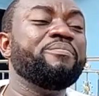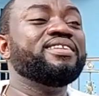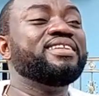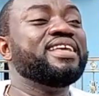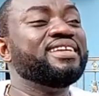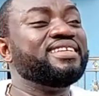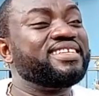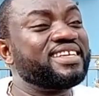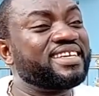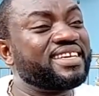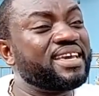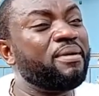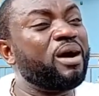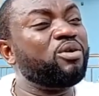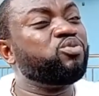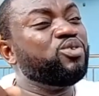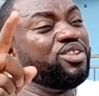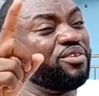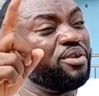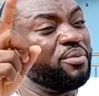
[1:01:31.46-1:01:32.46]
Then she came
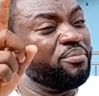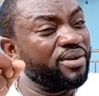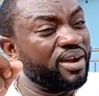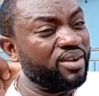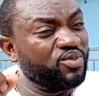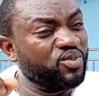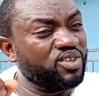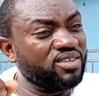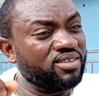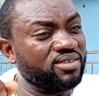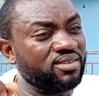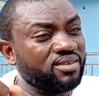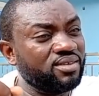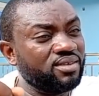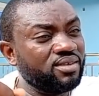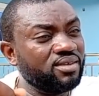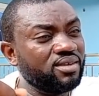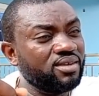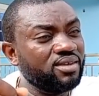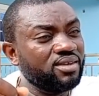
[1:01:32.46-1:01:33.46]
out with the rebranding.
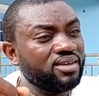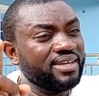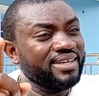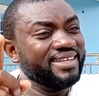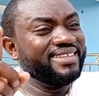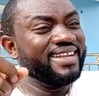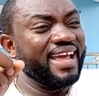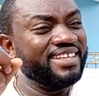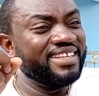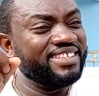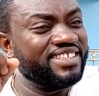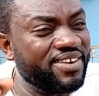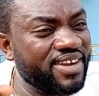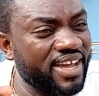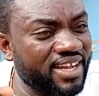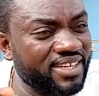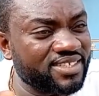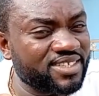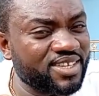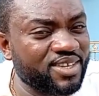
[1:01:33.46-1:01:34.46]

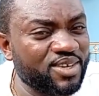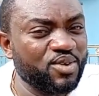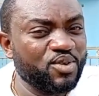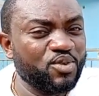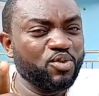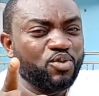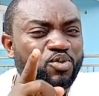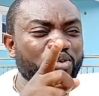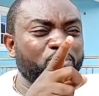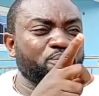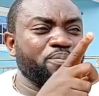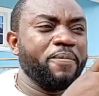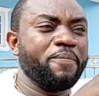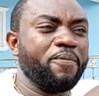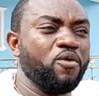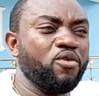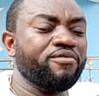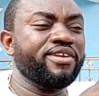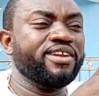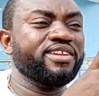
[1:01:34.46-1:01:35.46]
Nigerians, good
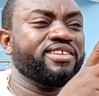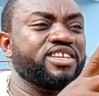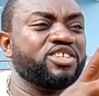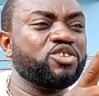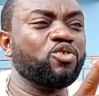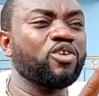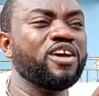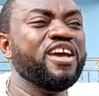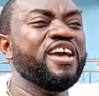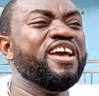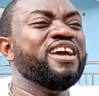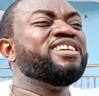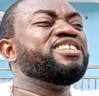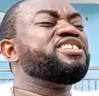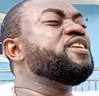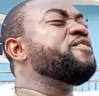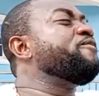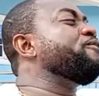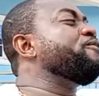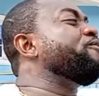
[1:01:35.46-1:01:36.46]
people, great nation.
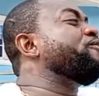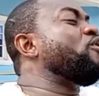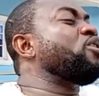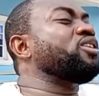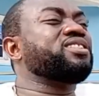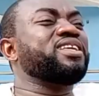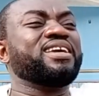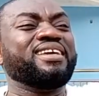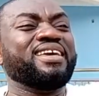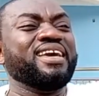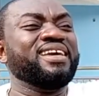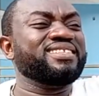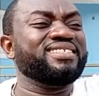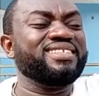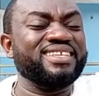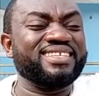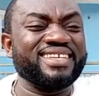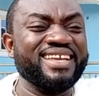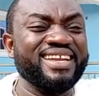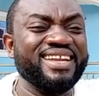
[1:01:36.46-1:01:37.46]
She fought
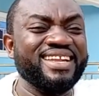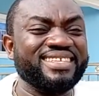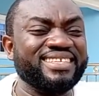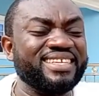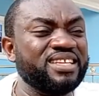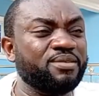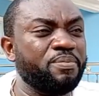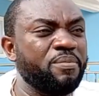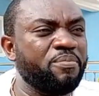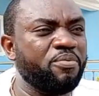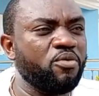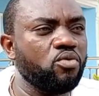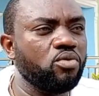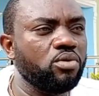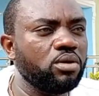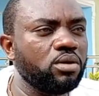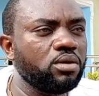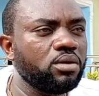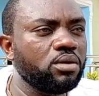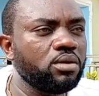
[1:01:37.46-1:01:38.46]
against these illicit people
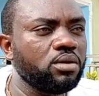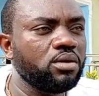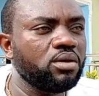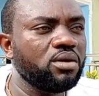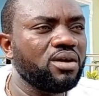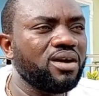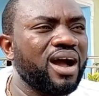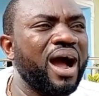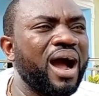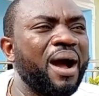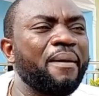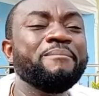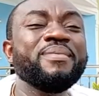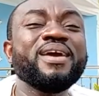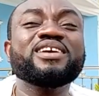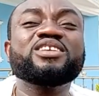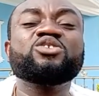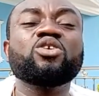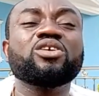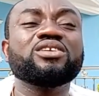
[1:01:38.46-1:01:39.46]
and
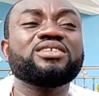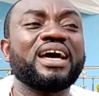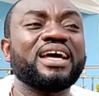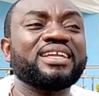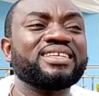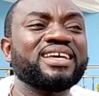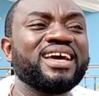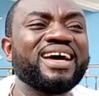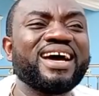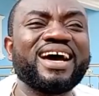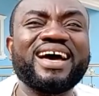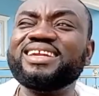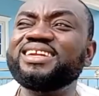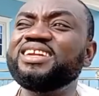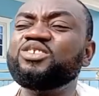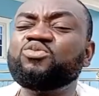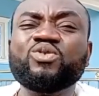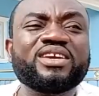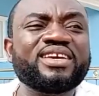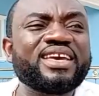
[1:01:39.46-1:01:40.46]
make sure that
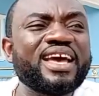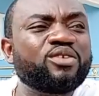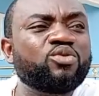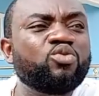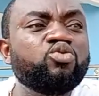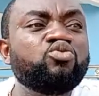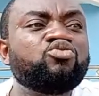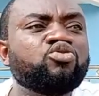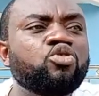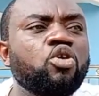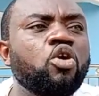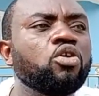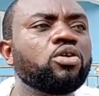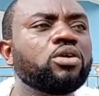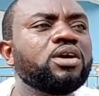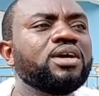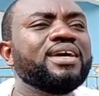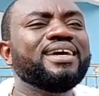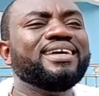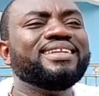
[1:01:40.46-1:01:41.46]
at least we get good
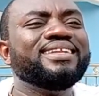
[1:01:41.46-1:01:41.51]
drug.